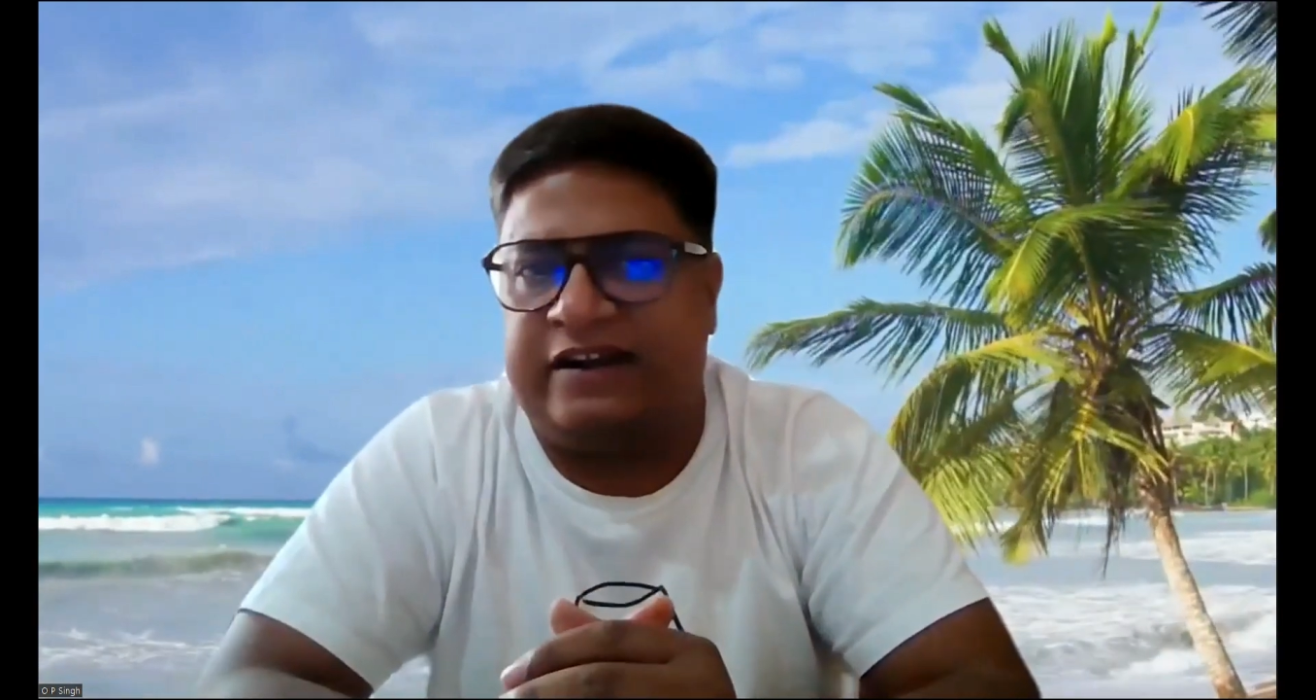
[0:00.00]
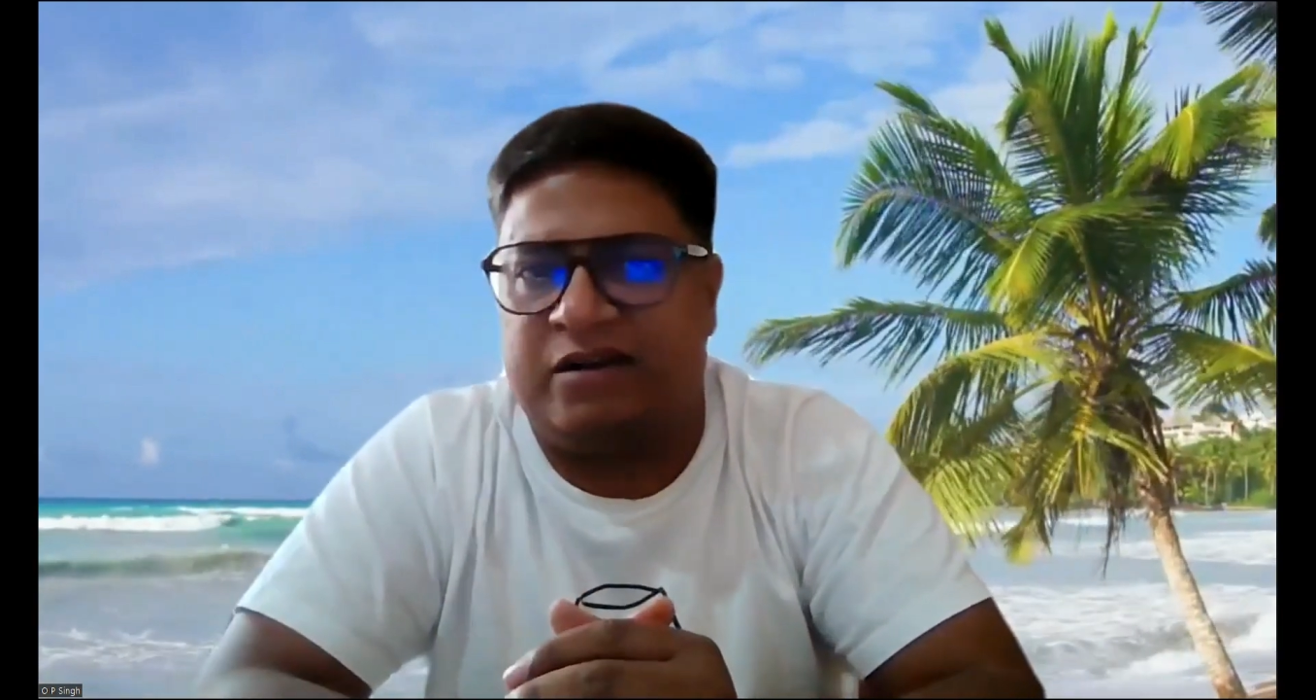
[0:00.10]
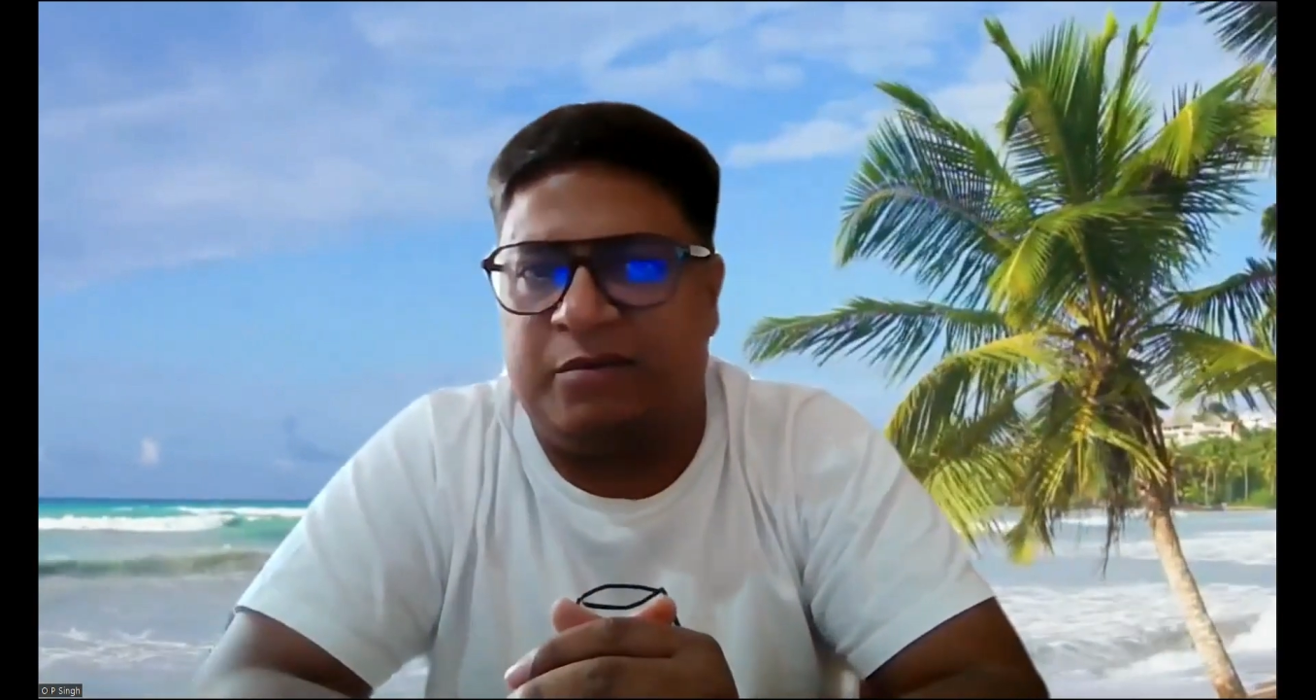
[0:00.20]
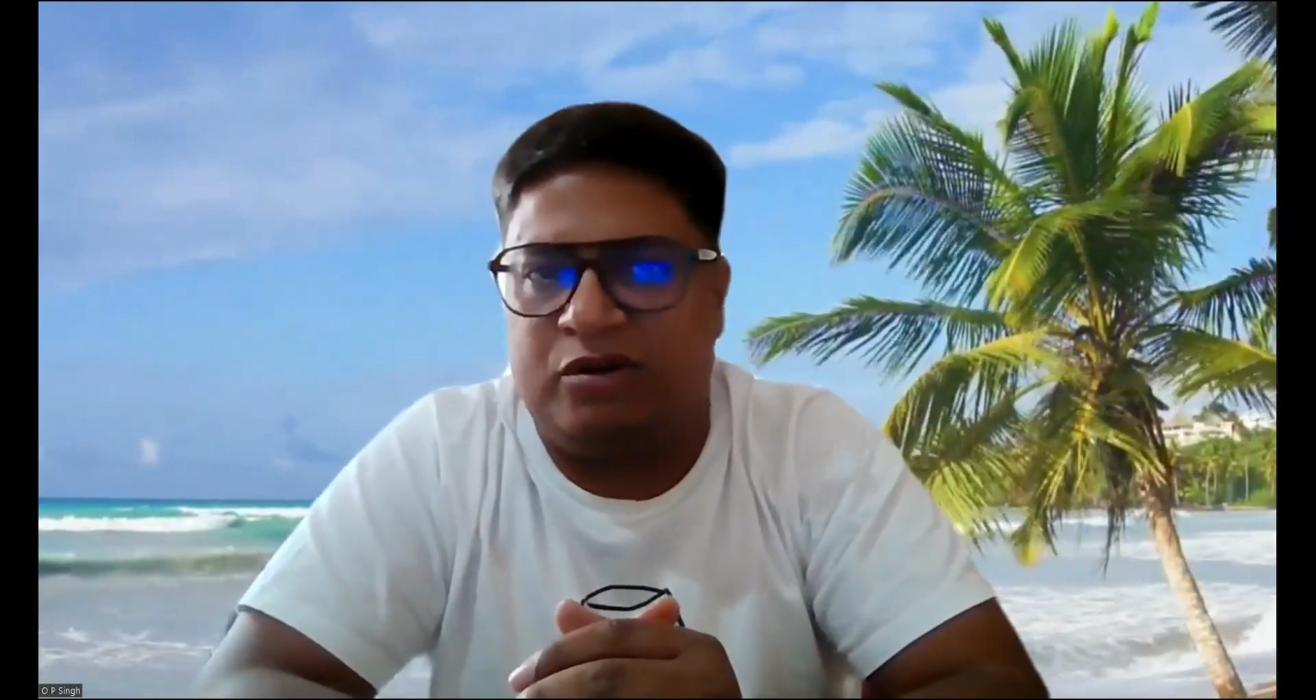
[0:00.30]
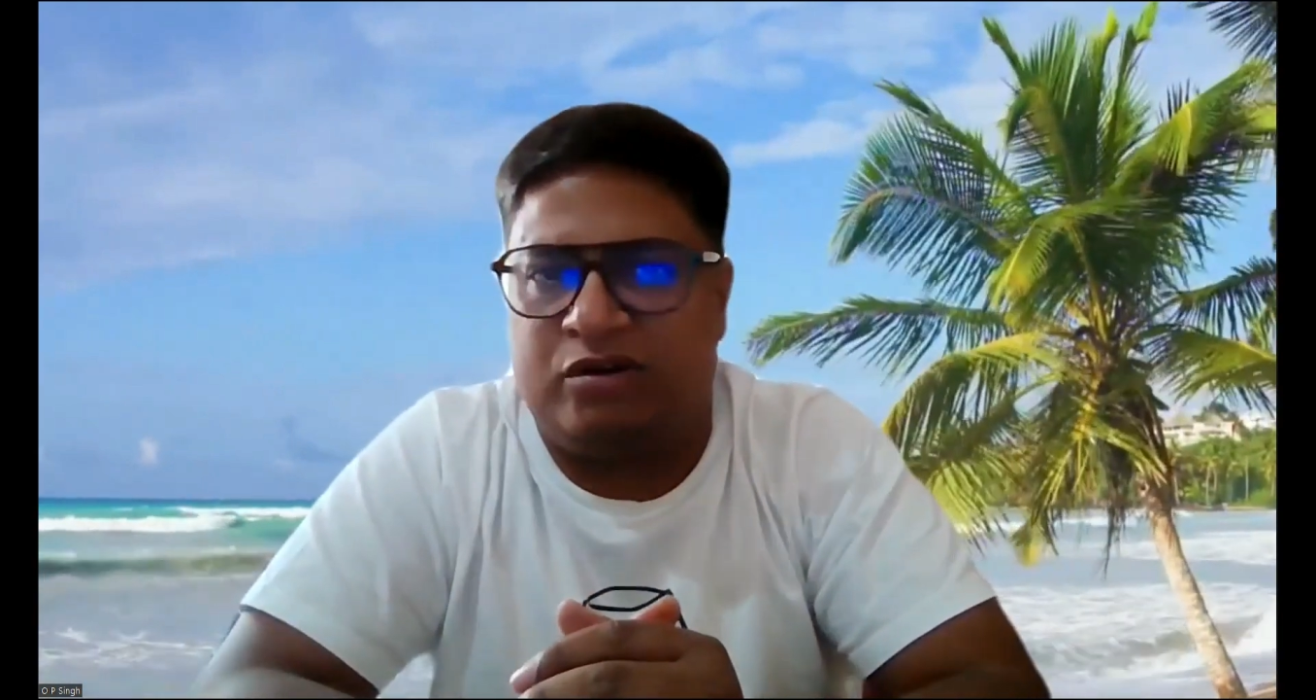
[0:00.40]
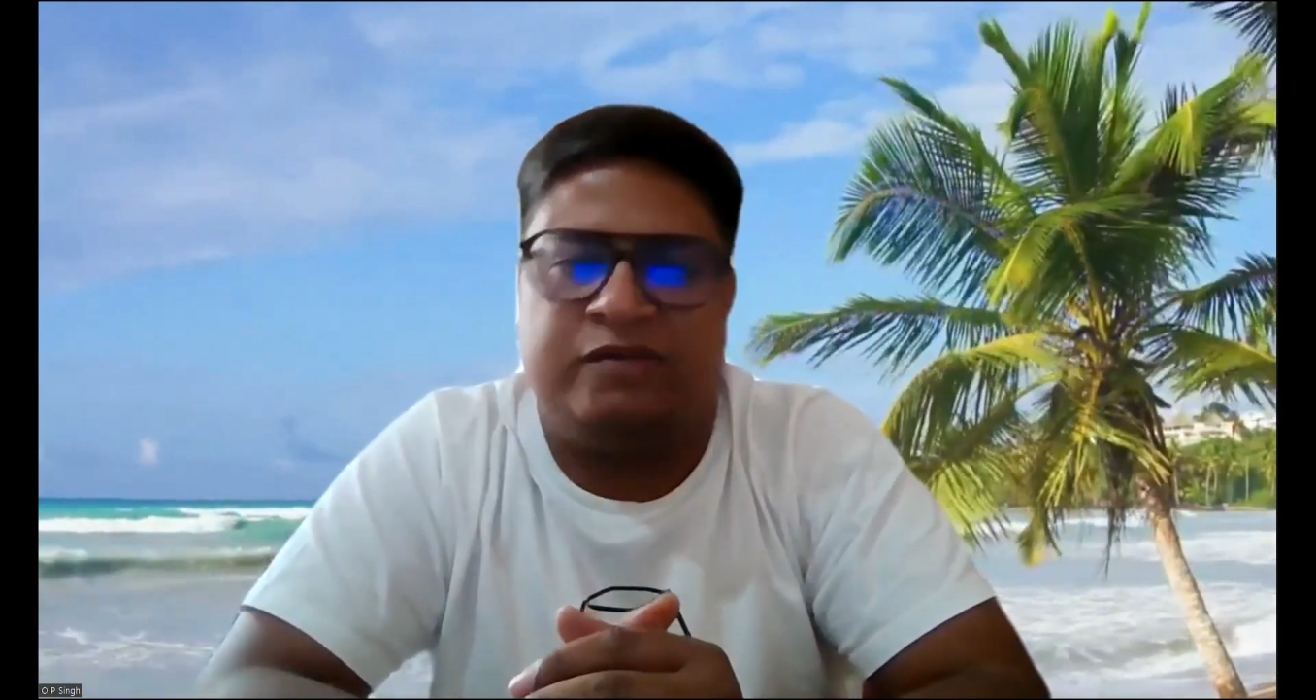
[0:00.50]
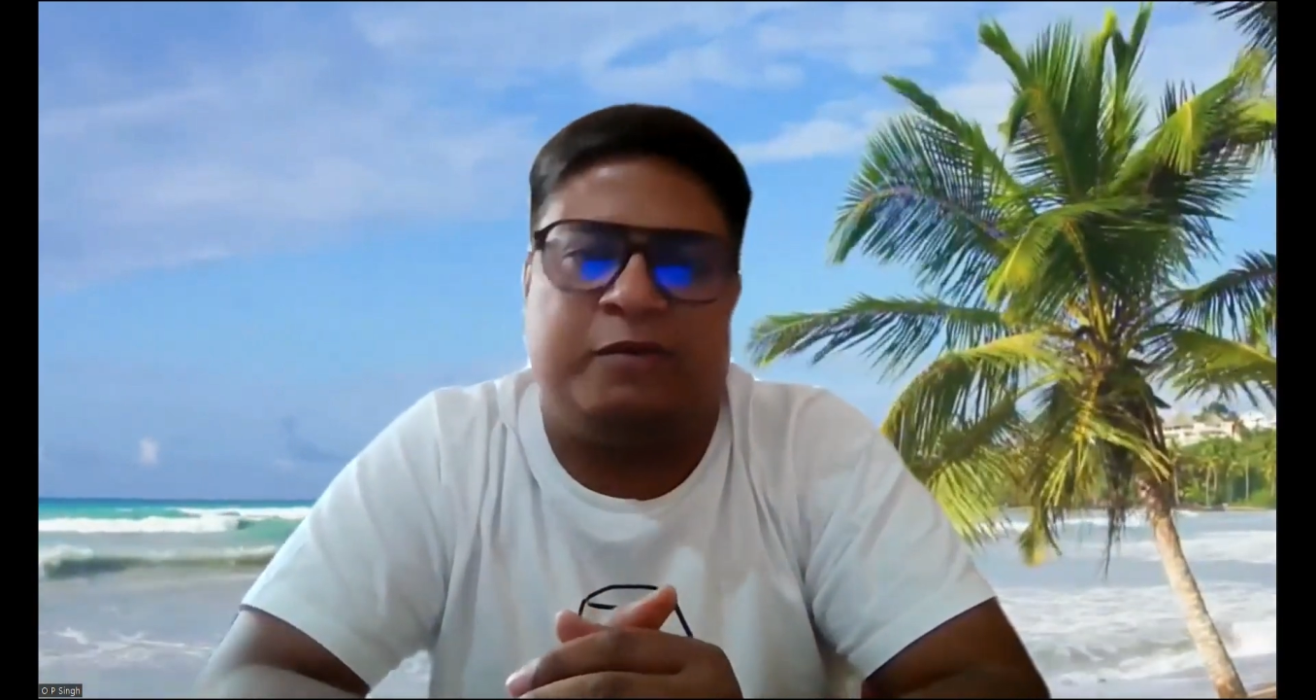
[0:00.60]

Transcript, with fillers: attribute